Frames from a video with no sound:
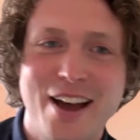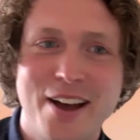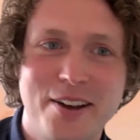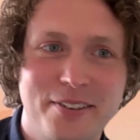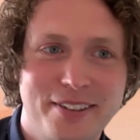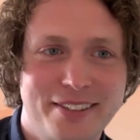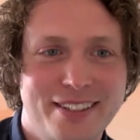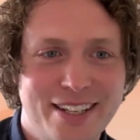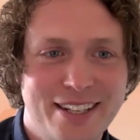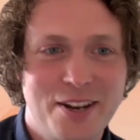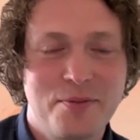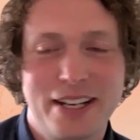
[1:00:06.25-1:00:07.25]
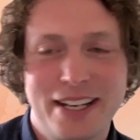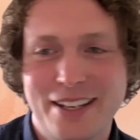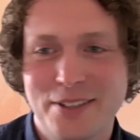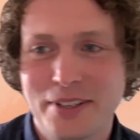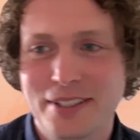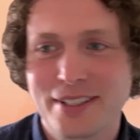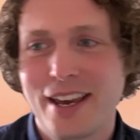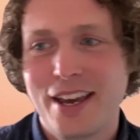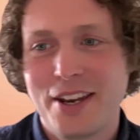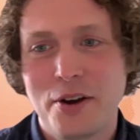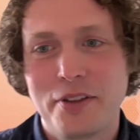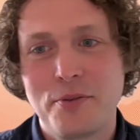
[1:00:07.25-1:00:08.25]
I was going to say don't buy counterfeits.
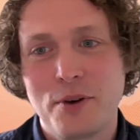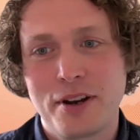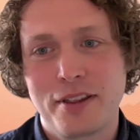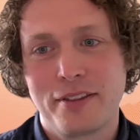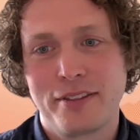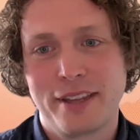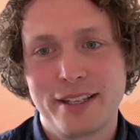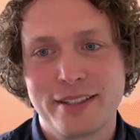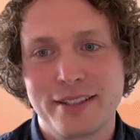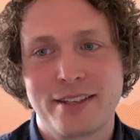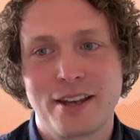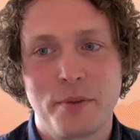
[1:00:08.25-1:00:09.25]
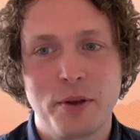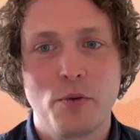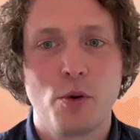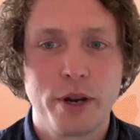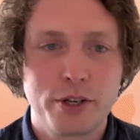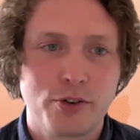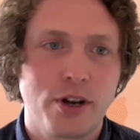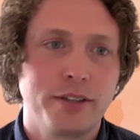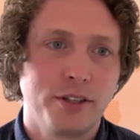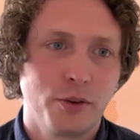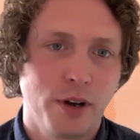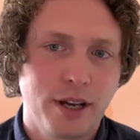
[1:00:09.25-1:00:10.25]
No, I think one of the things, I mean, what we're
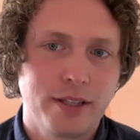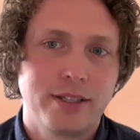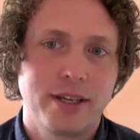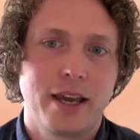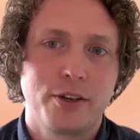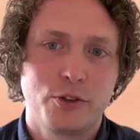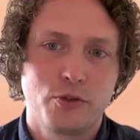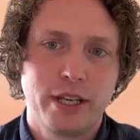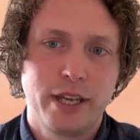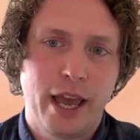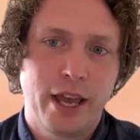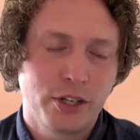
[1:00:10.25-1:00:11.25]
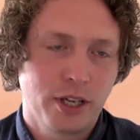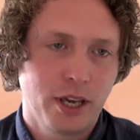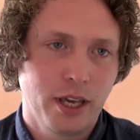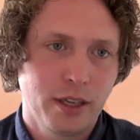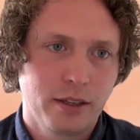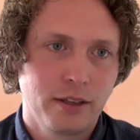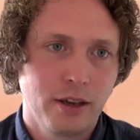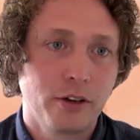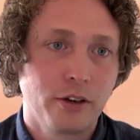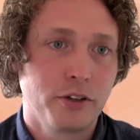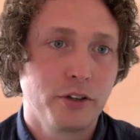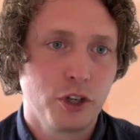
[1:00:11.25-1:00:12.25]
trying to do at INTA is really educate
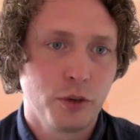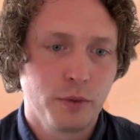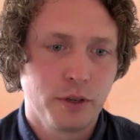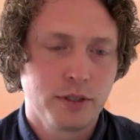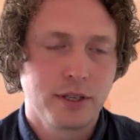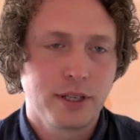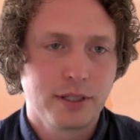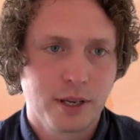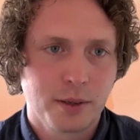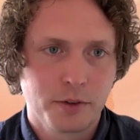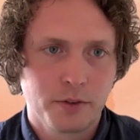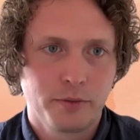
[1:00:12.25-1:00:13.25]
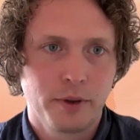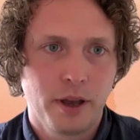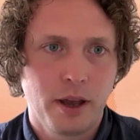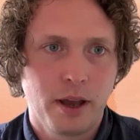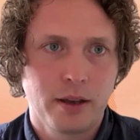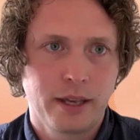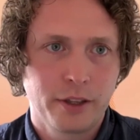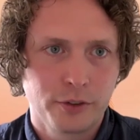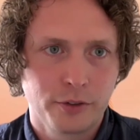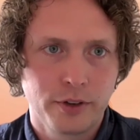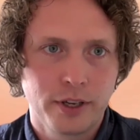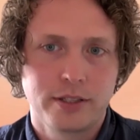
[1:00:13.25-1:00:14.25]
young consumers in terms of
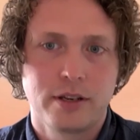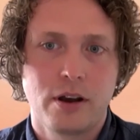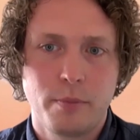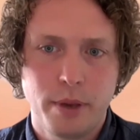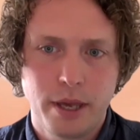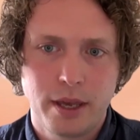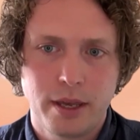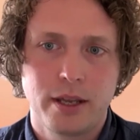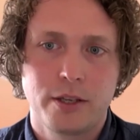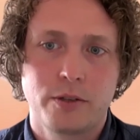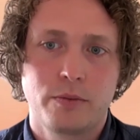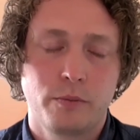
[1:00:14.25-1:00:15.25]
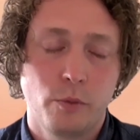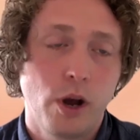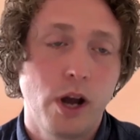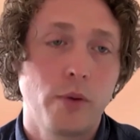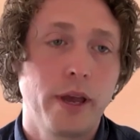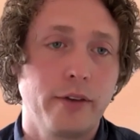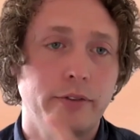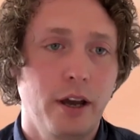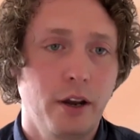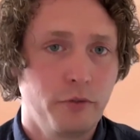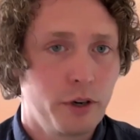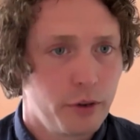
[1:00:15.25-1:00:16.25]
counterfeits and IP, and that's why we have the
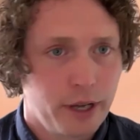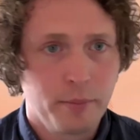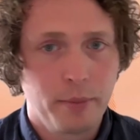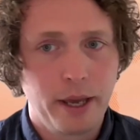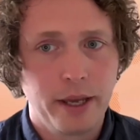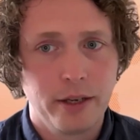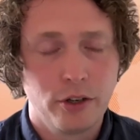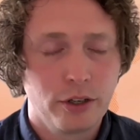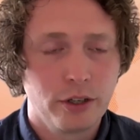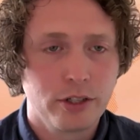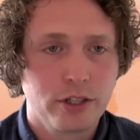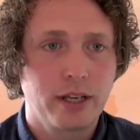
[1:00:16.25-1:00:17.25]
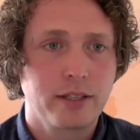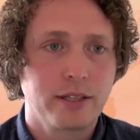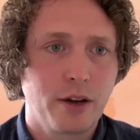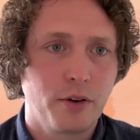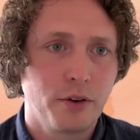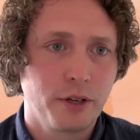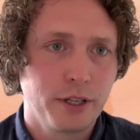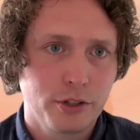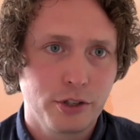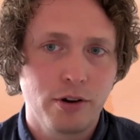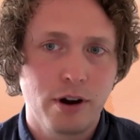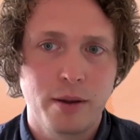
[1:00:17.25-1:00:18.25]
Unreal campaign. You can check us out on
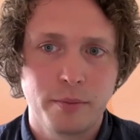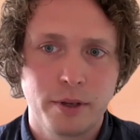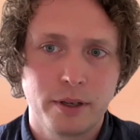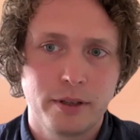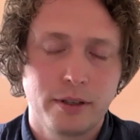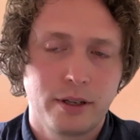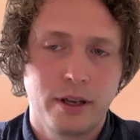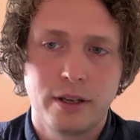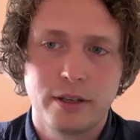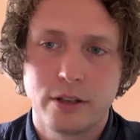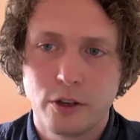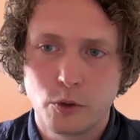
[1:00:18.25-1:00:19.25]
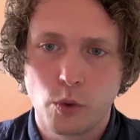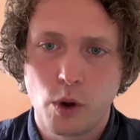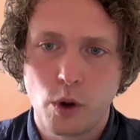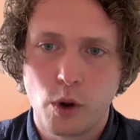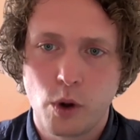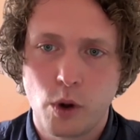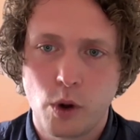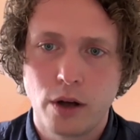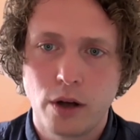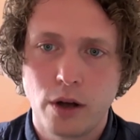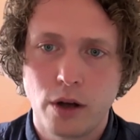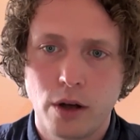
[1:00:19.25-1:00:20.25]
Instagram and as
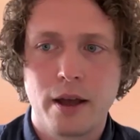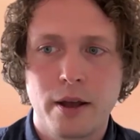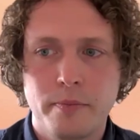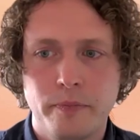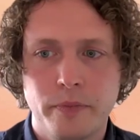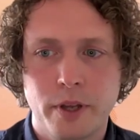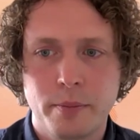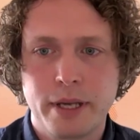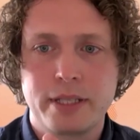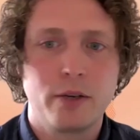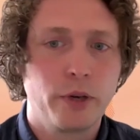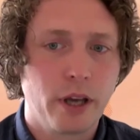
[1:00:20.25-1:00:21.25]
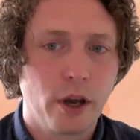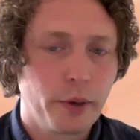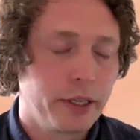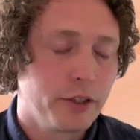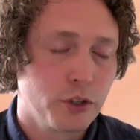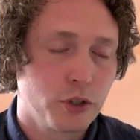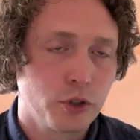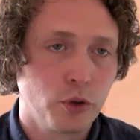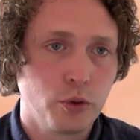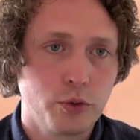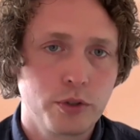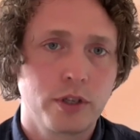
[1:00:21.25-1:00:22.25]
well. And basically, we're going into
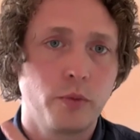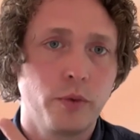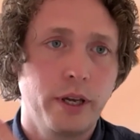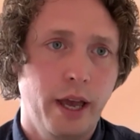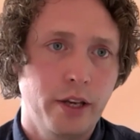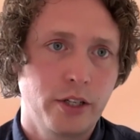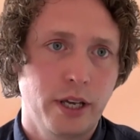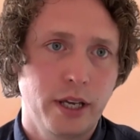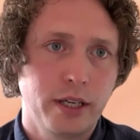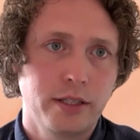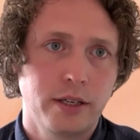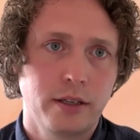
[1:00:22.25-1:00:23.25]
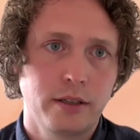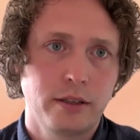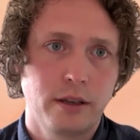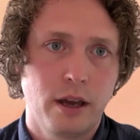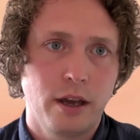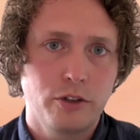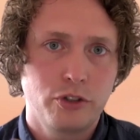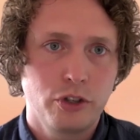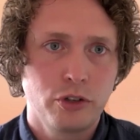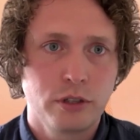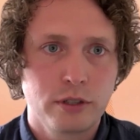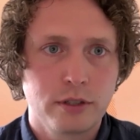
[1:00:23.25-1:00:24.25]
schools and we're educating
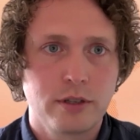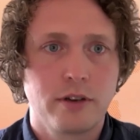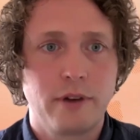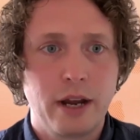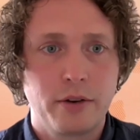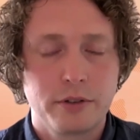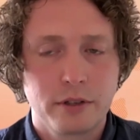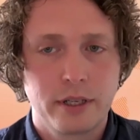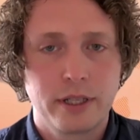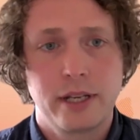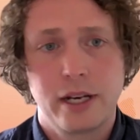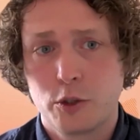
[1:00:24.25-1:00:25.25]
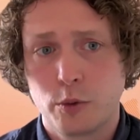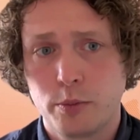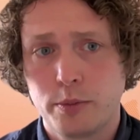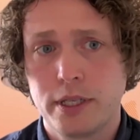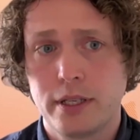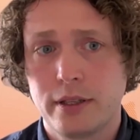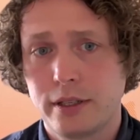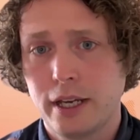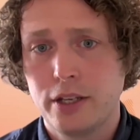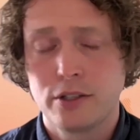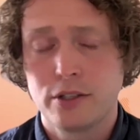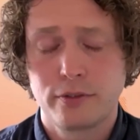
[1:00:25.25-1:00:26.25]
students around intellectual property, the
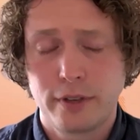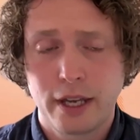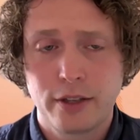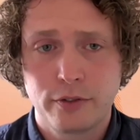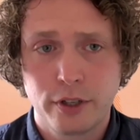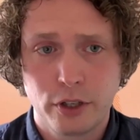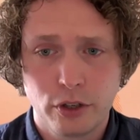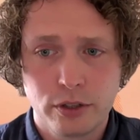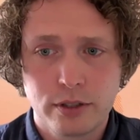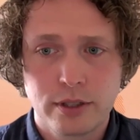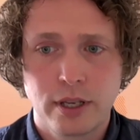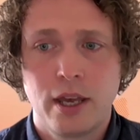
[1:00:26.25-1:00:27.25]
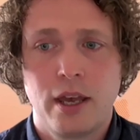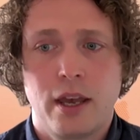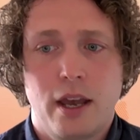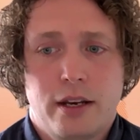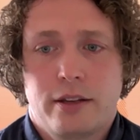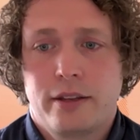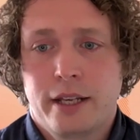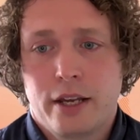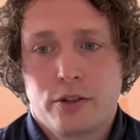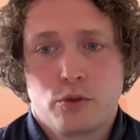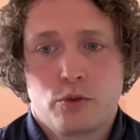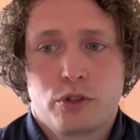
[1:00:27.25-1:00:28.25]
dangers of counterfeit goods. And I think
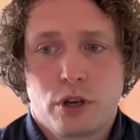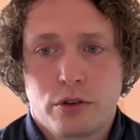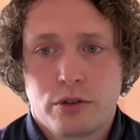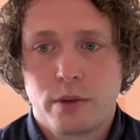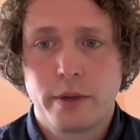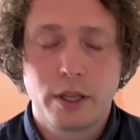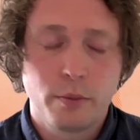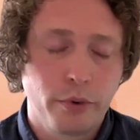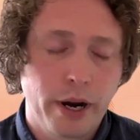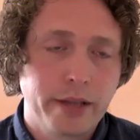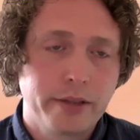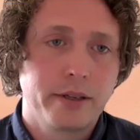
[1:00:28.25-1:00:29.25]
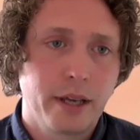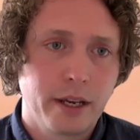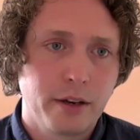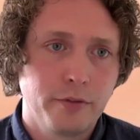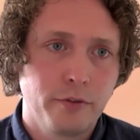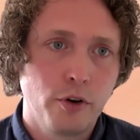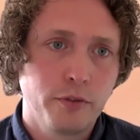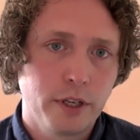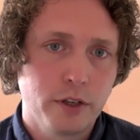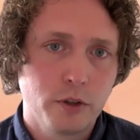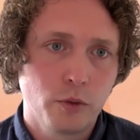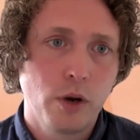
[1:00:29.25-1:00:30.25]
that's also something that brands can get involved
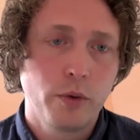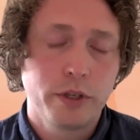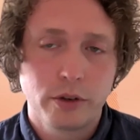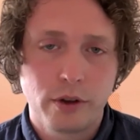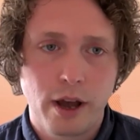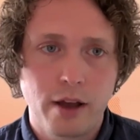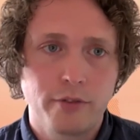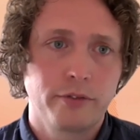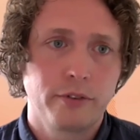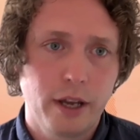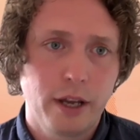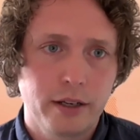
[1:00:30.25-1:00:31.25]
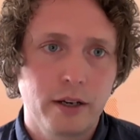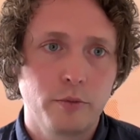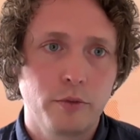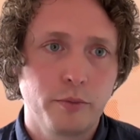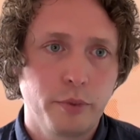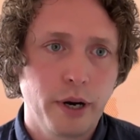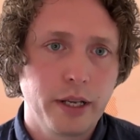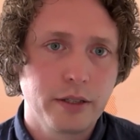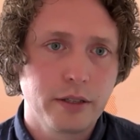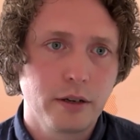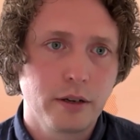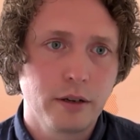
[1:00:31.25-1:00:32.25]
in as well. We do have like a number of
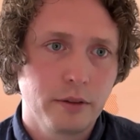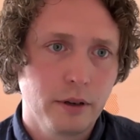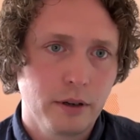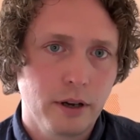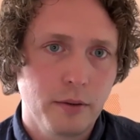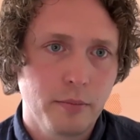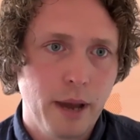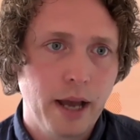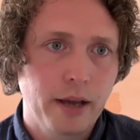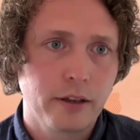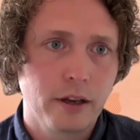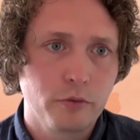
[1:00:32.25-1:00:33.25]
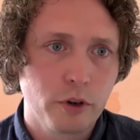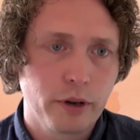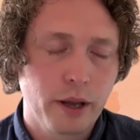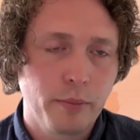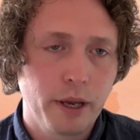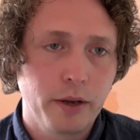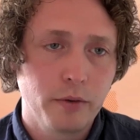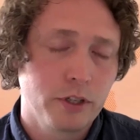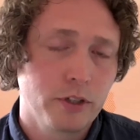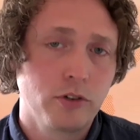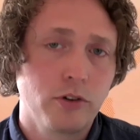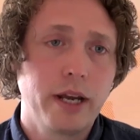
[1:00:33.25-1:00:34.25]
brands that kind of back the Unreal campaign,
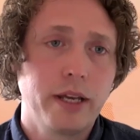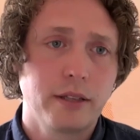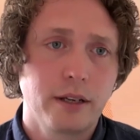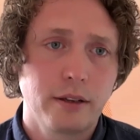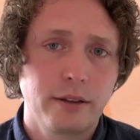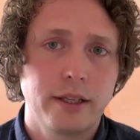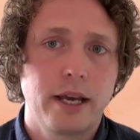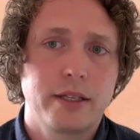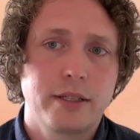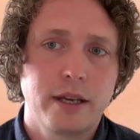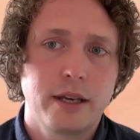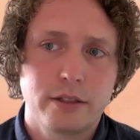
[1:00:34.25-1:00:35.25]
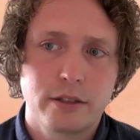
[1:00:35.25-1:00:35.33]
which is great. And I think that's it.